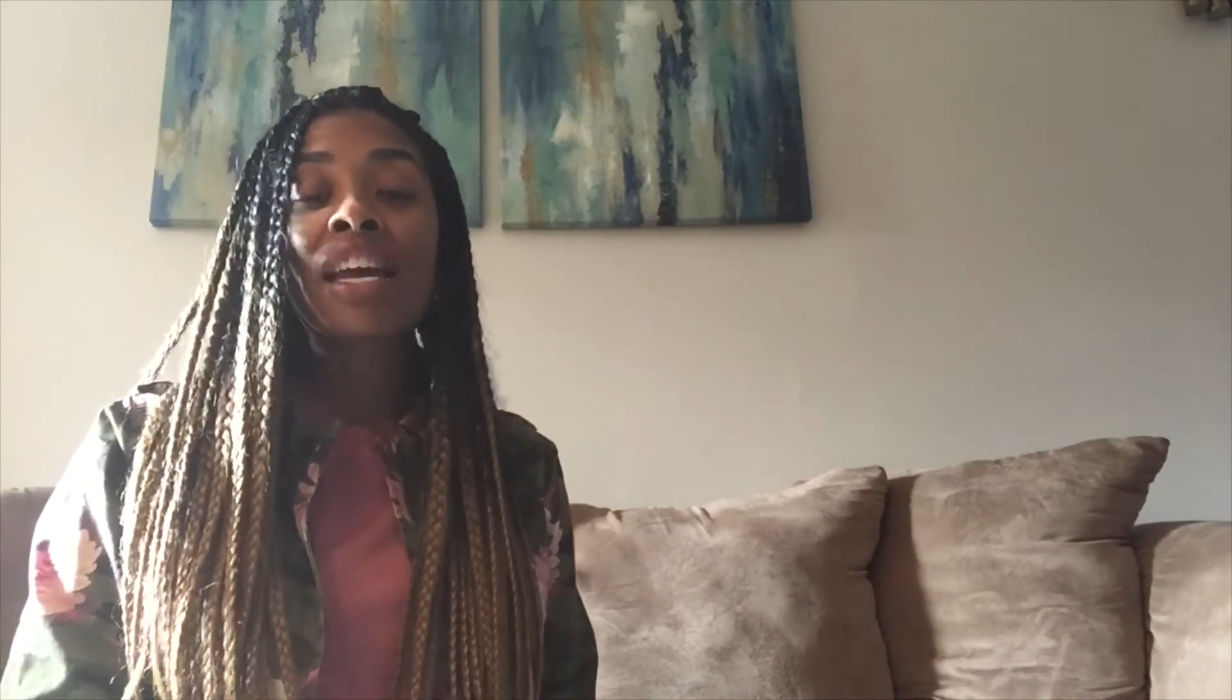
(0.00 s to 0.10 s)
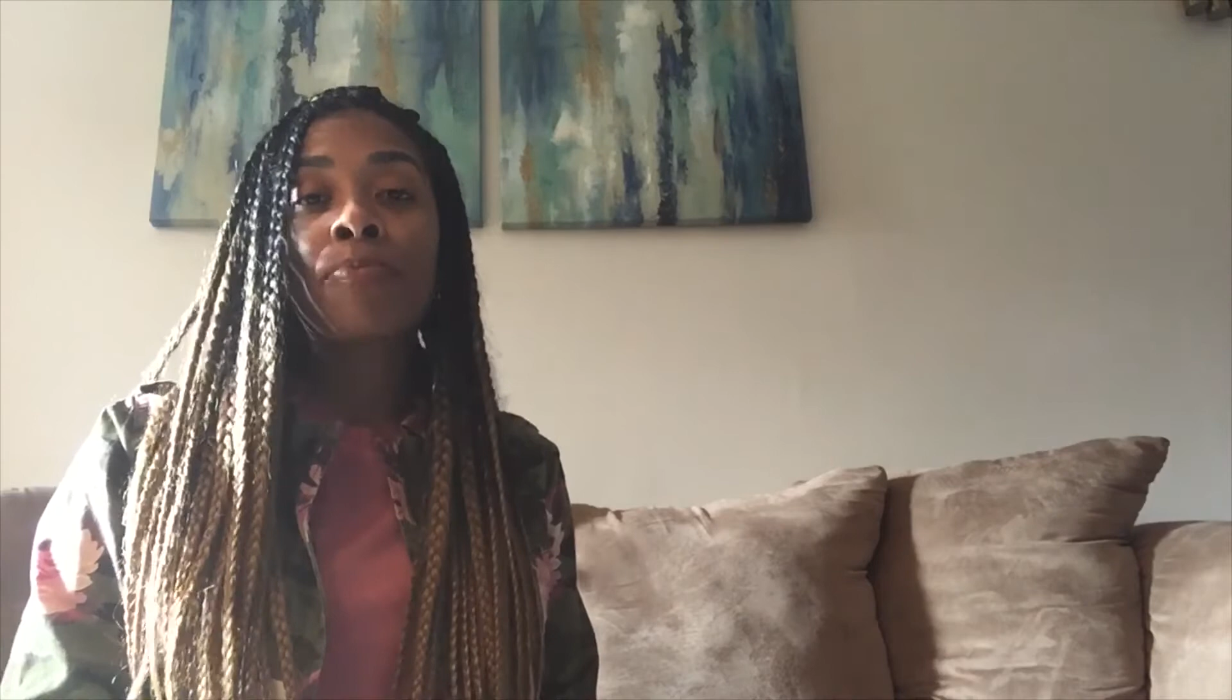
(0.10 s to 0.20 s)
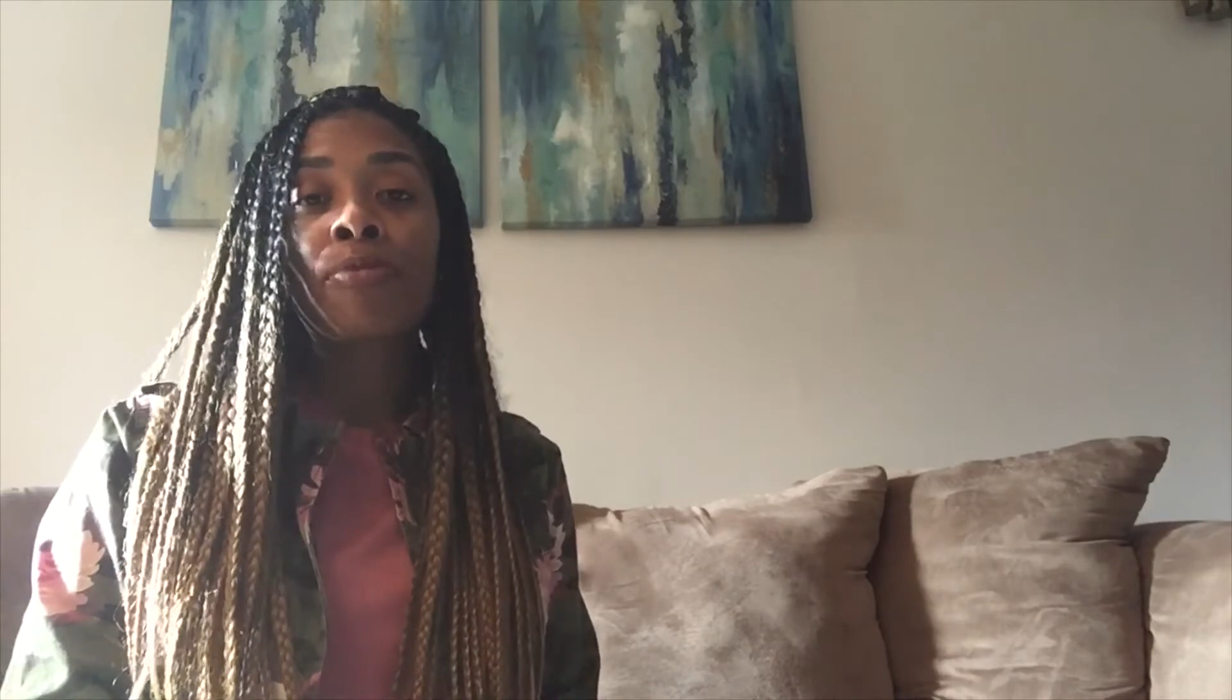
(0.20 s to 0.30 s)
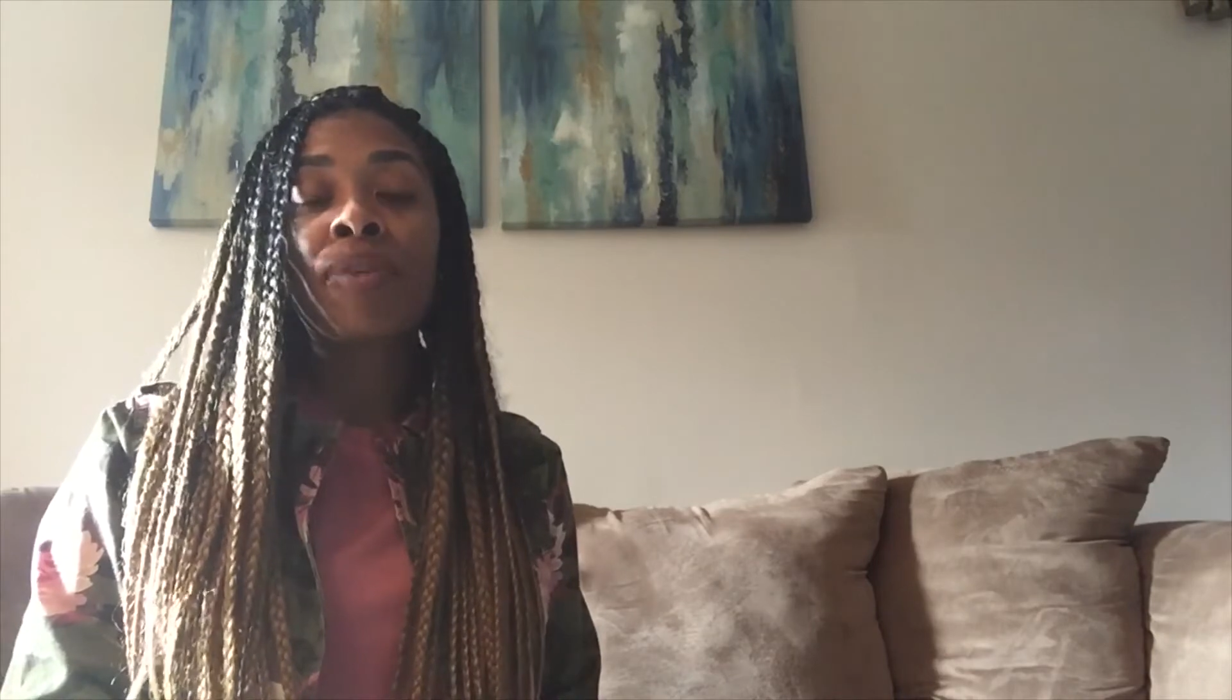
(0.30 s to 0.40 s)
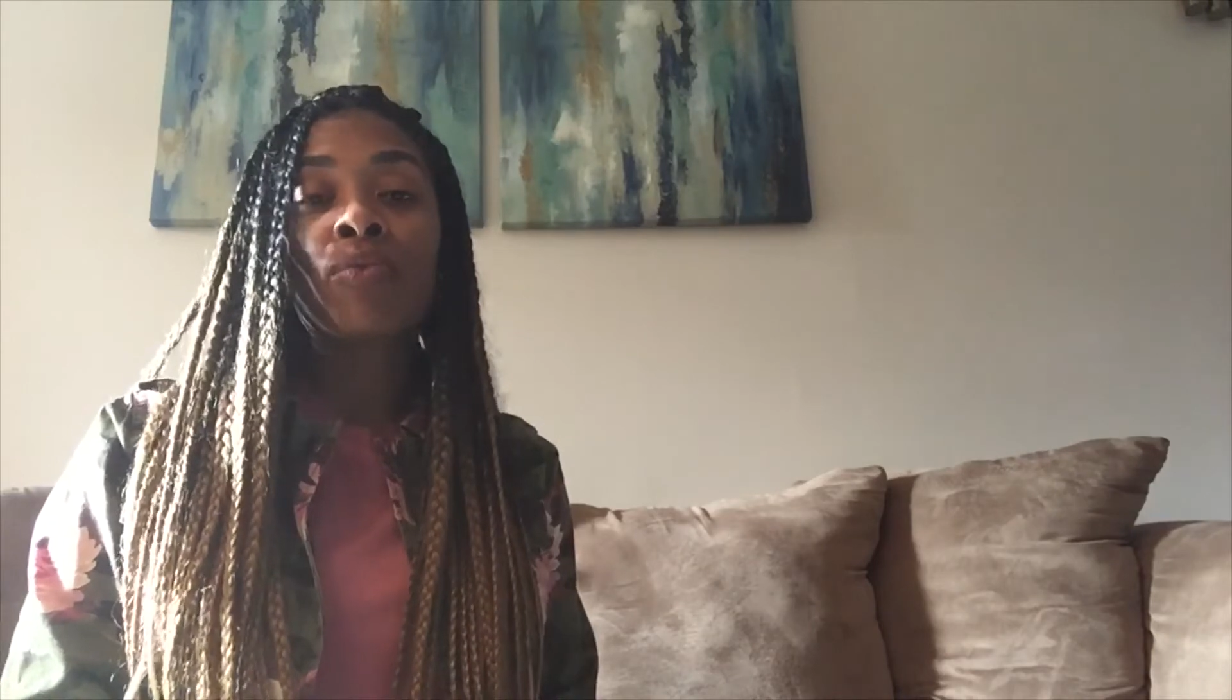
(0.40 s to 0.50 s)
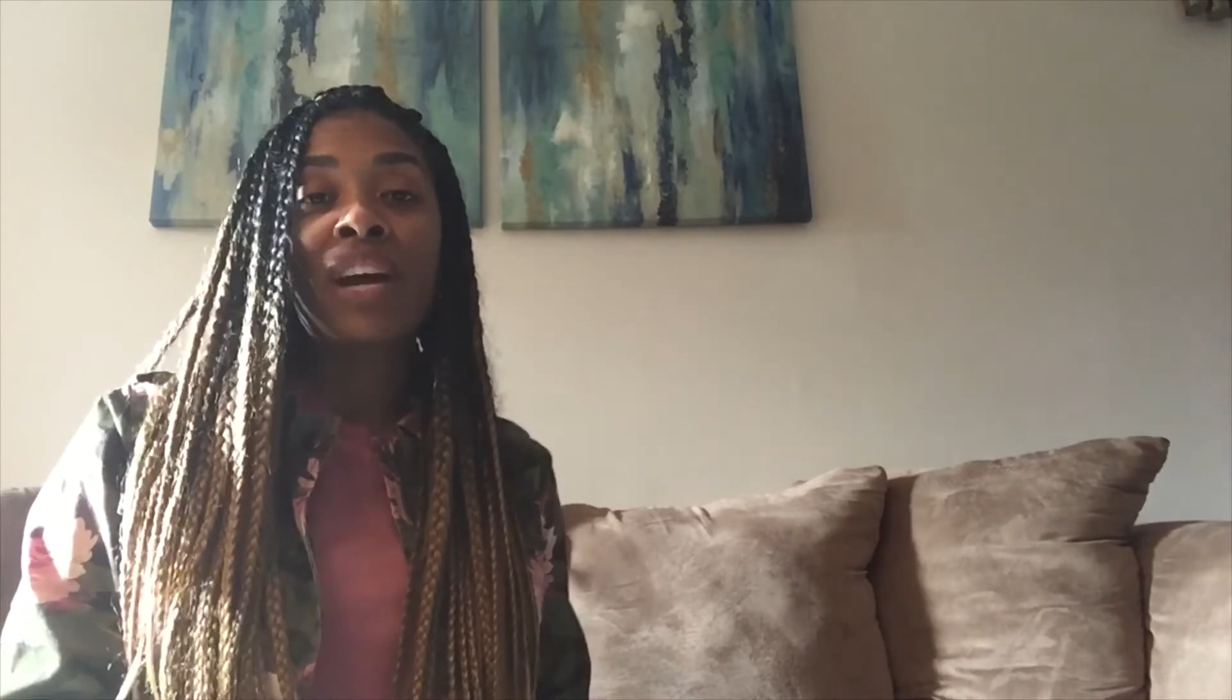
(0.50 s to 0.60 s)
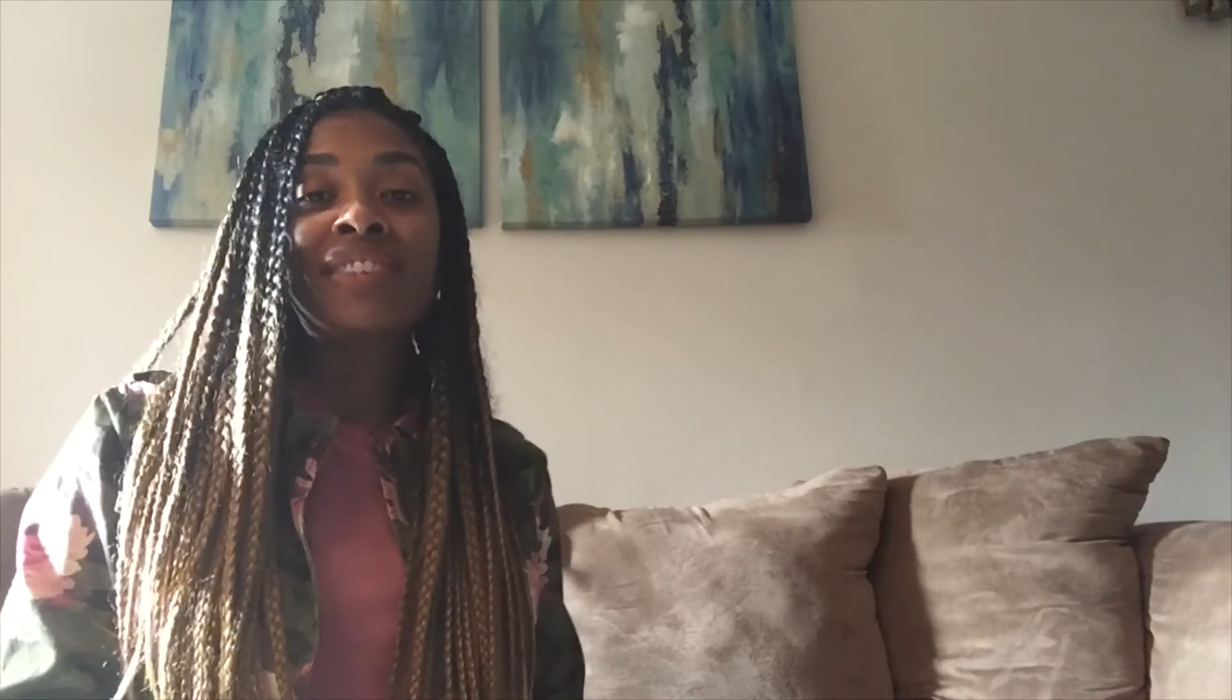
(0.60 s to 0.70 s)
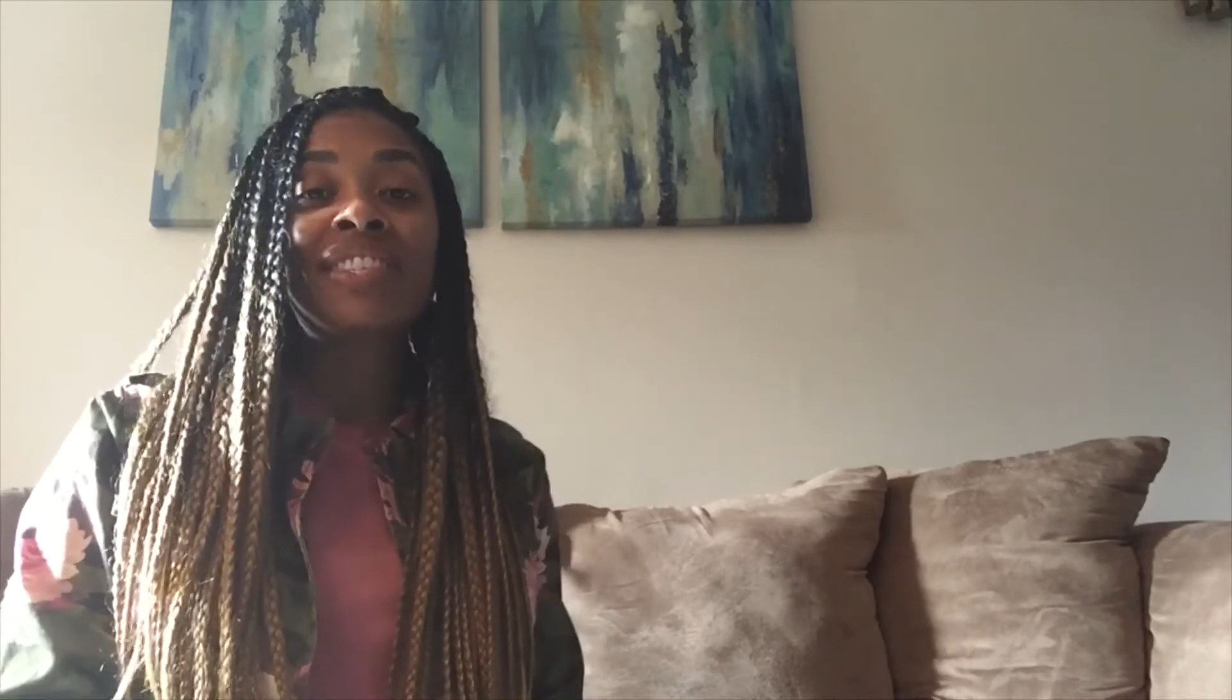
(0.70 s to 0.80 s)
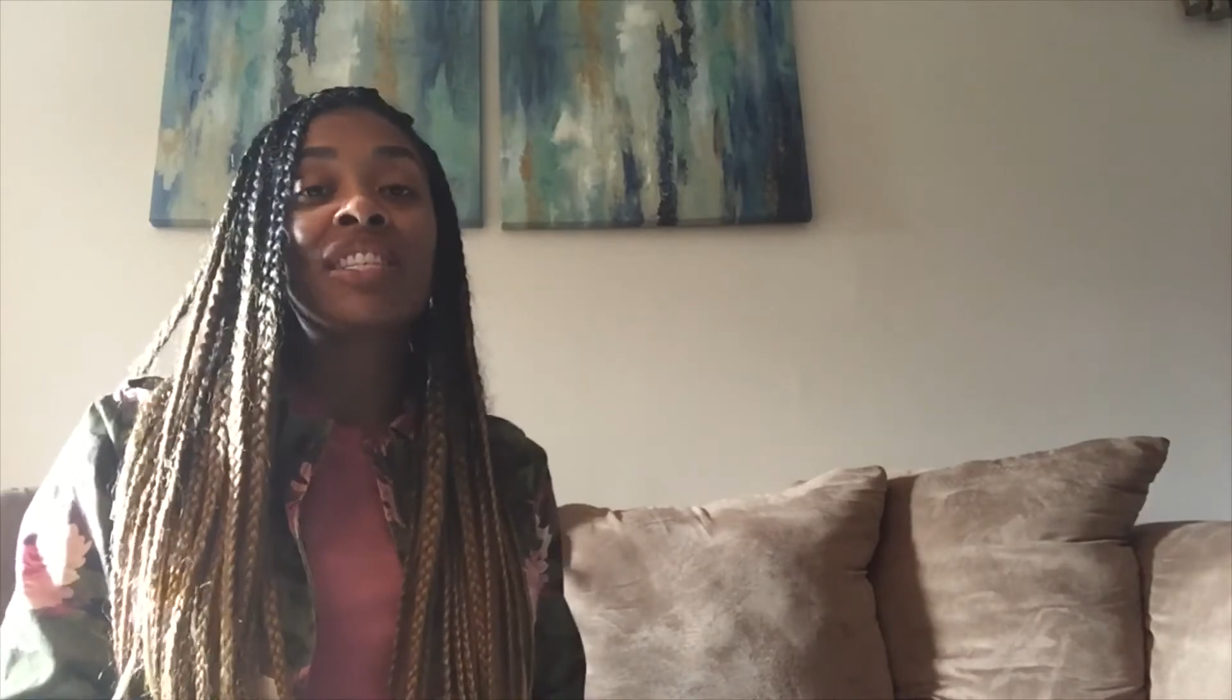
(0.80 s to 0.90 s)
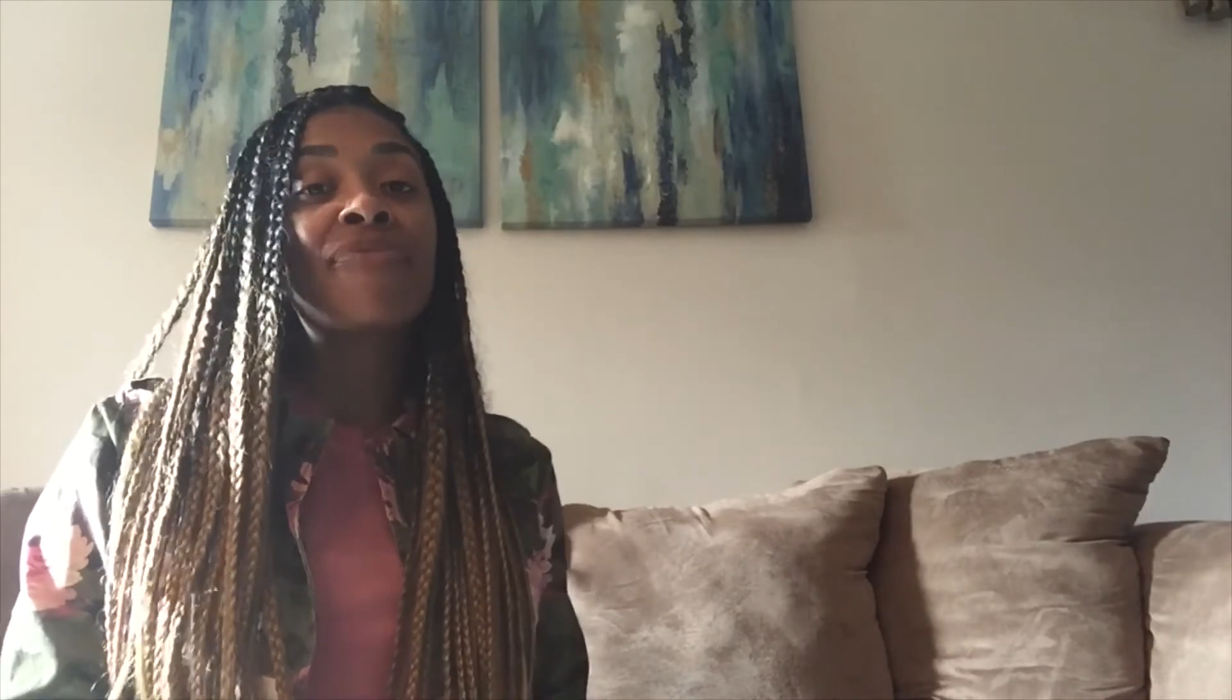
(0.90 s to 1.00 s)
implement
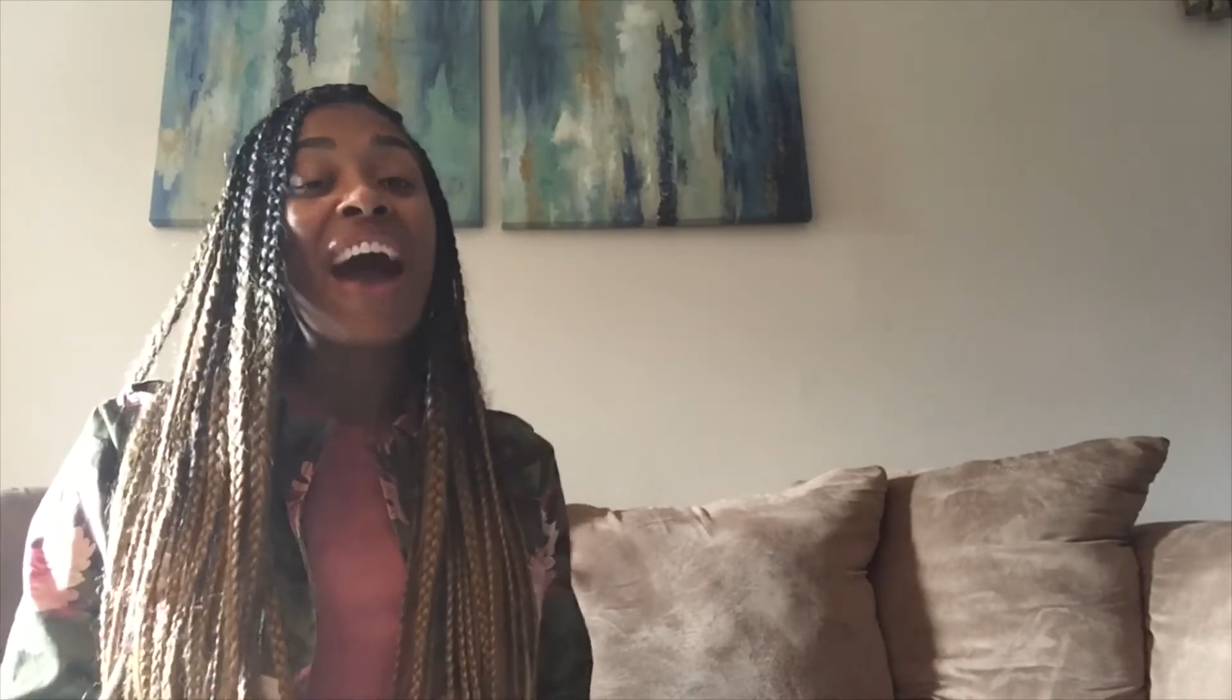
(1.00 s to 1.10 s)
rest is if